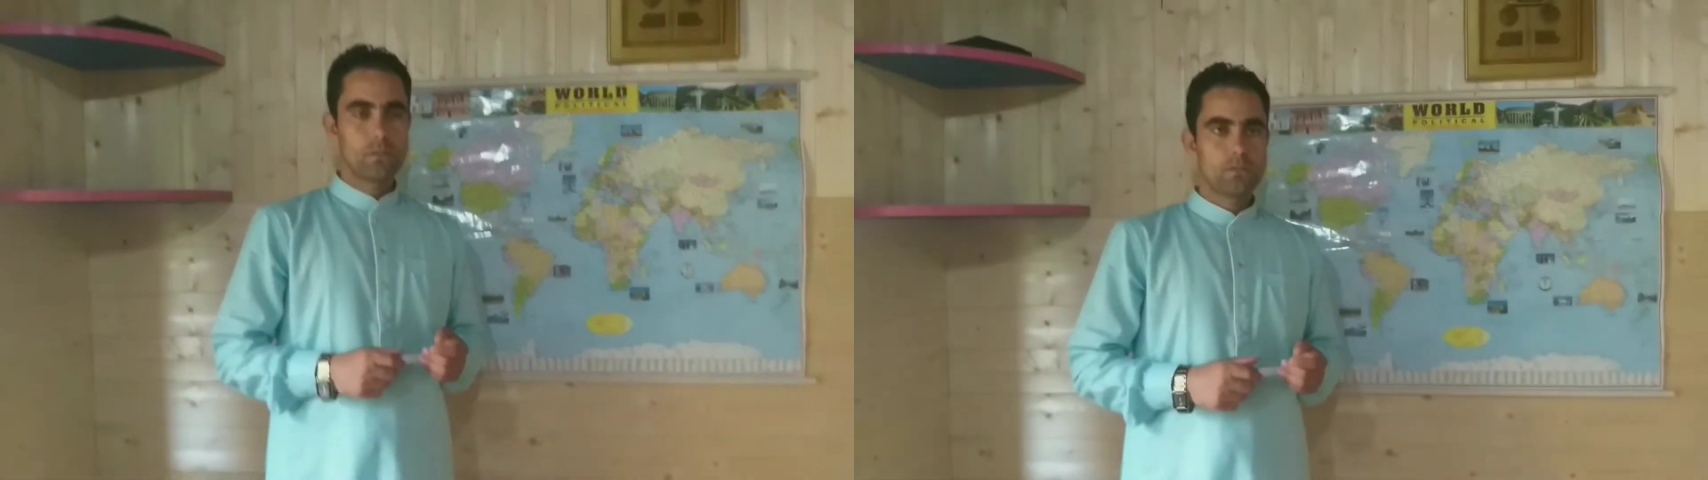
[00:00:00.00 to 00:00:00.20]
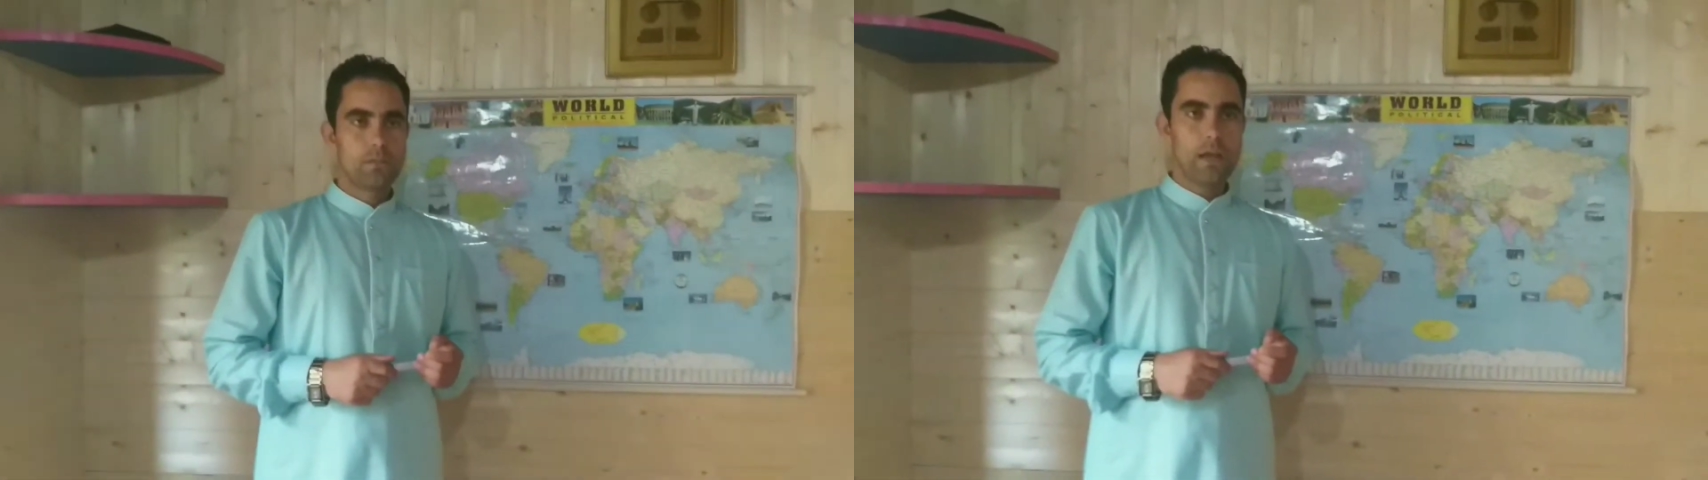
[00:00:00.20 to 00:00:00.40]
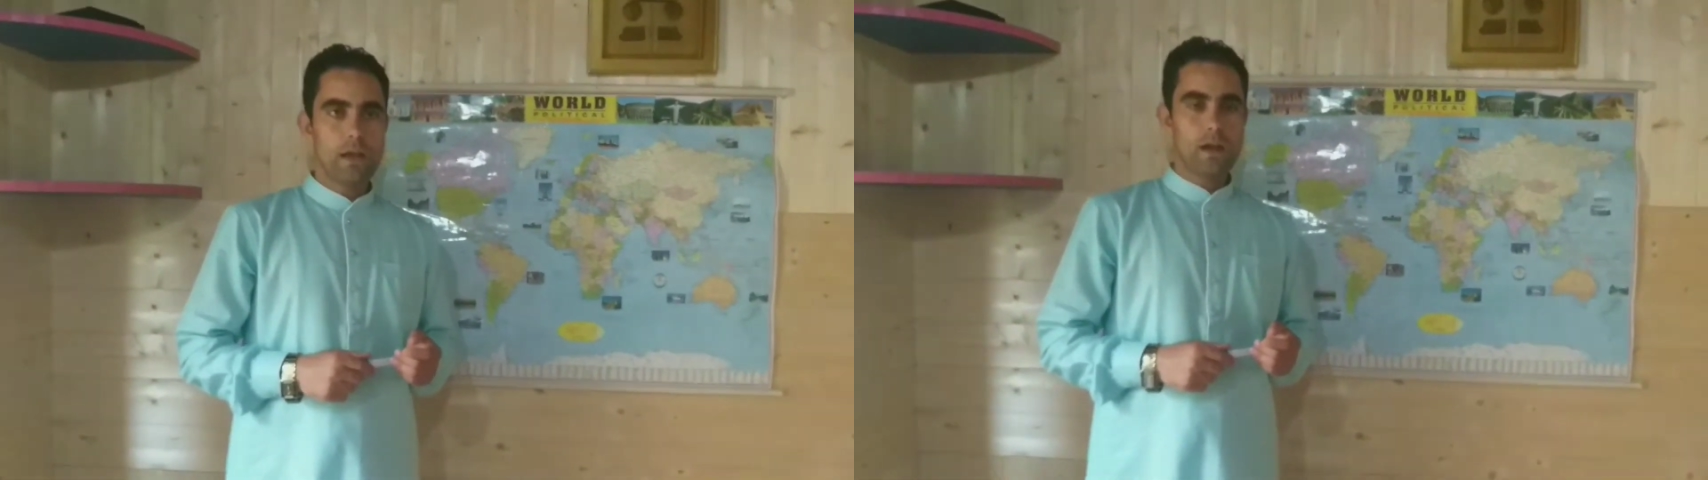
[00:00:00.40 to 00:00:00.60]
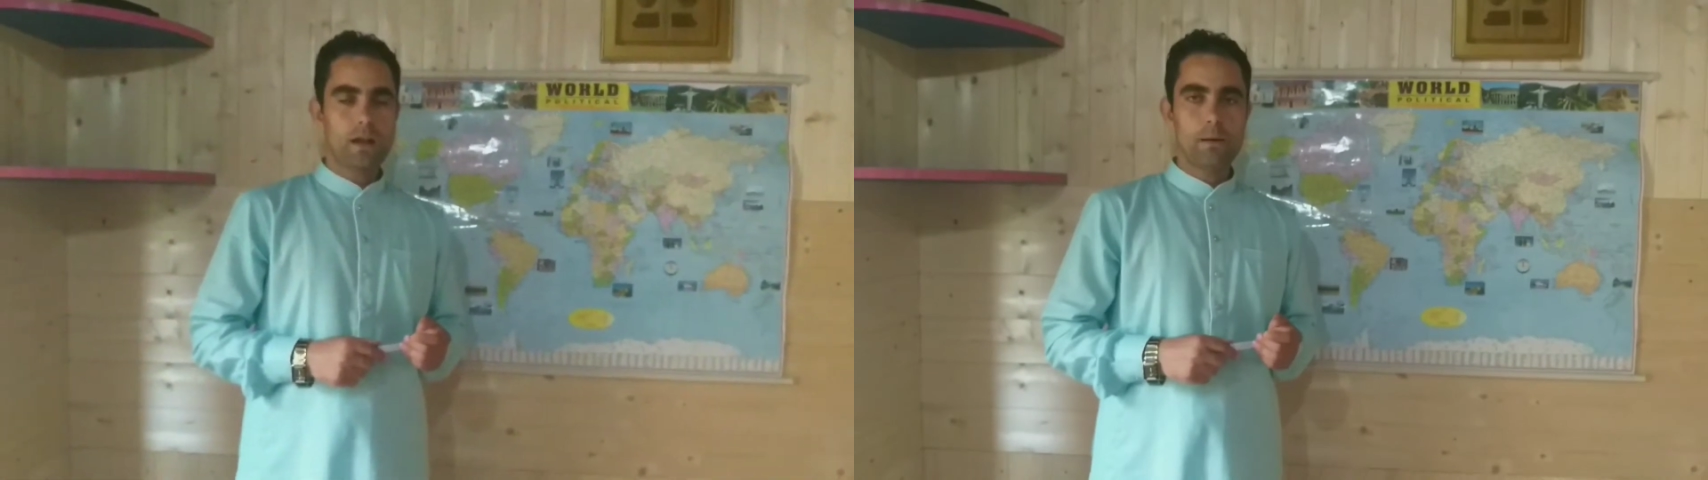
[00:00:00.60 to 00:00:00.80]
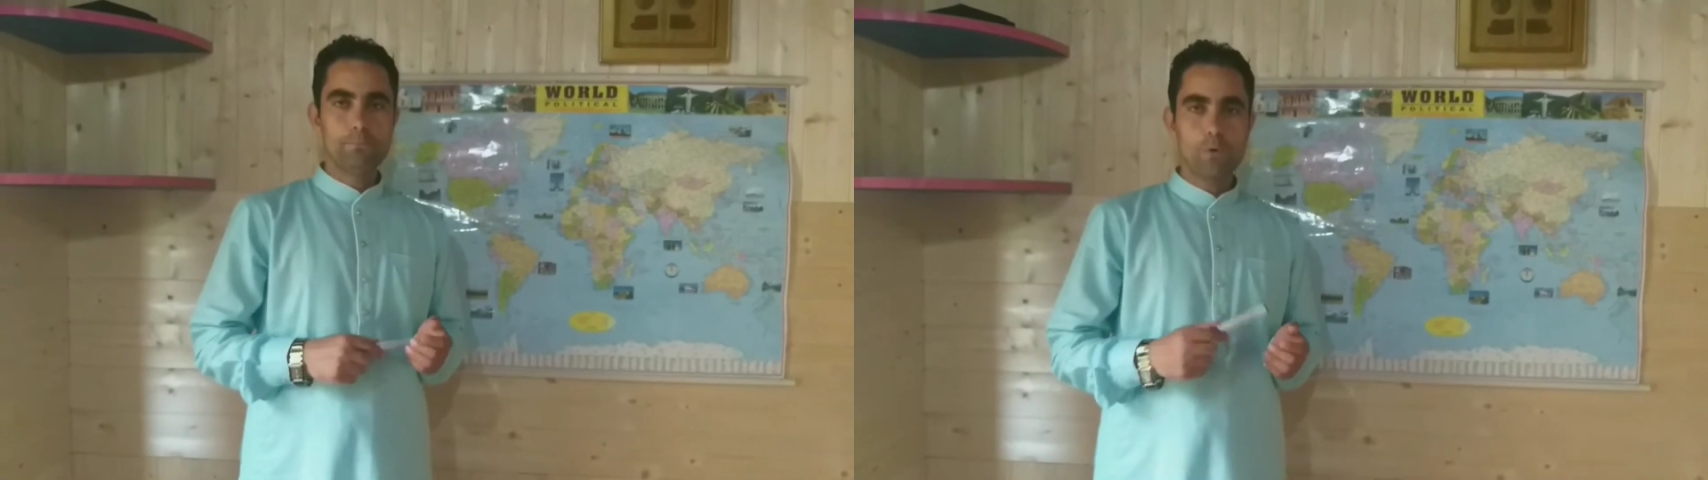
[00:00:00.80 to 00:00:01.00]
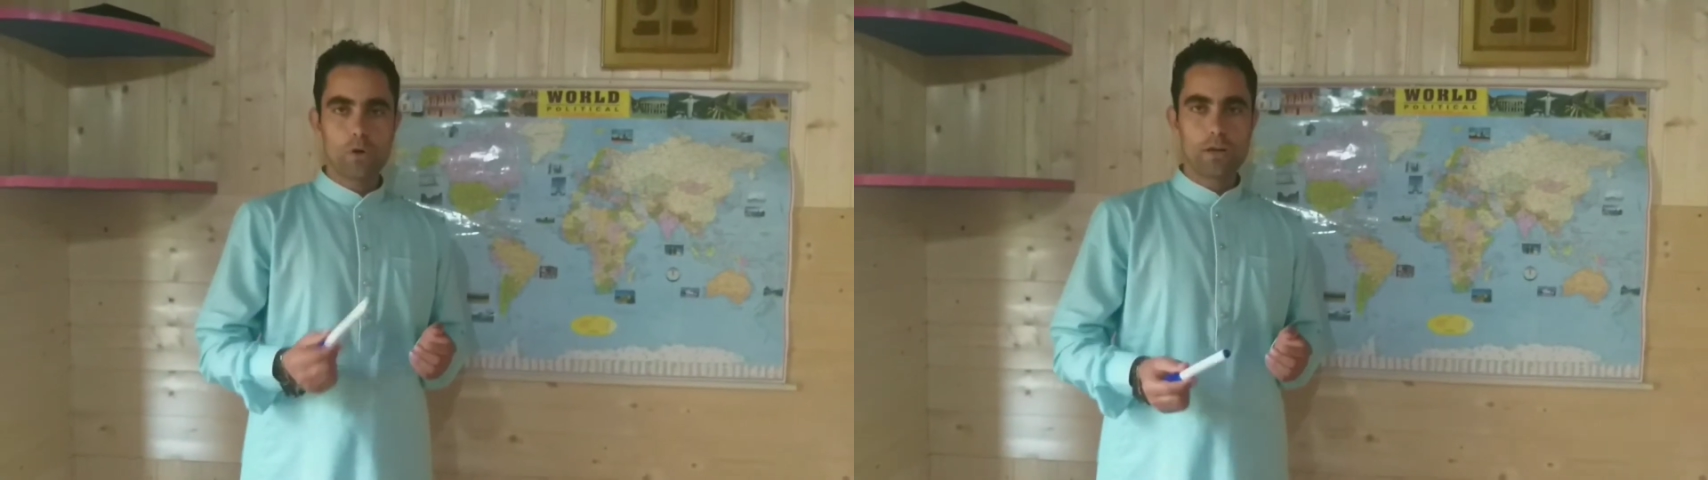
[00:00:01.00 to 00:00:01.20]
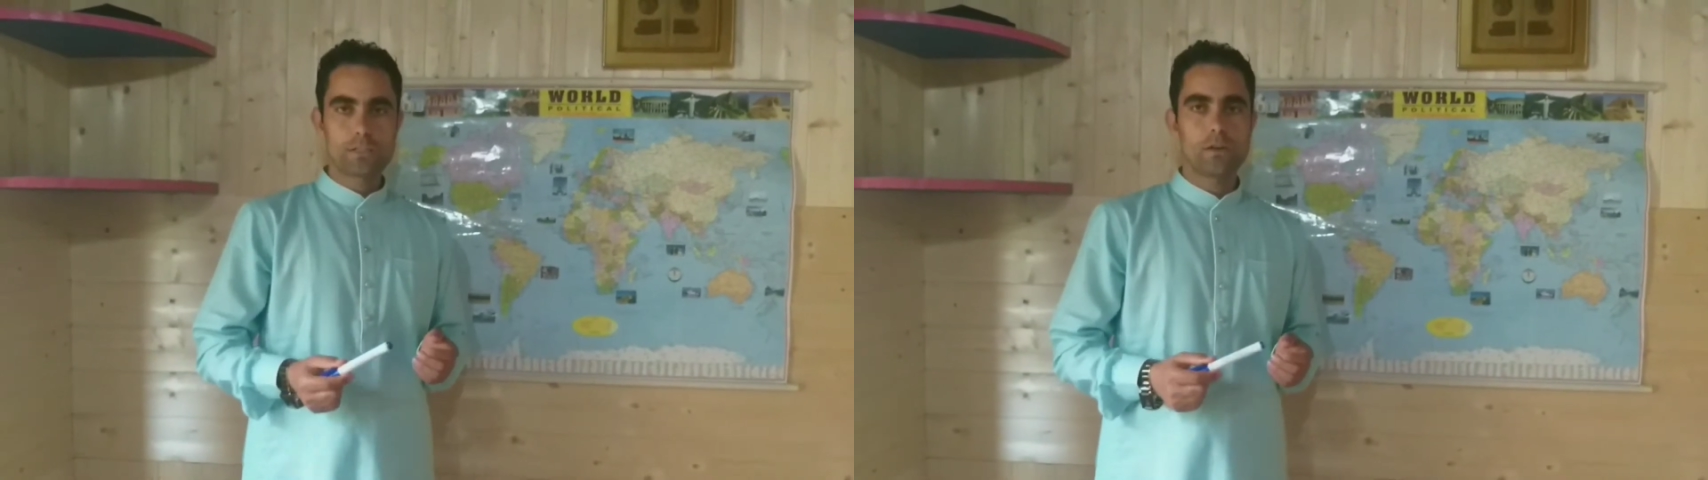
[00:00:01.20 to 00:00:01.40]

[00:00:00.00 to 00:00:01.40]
the components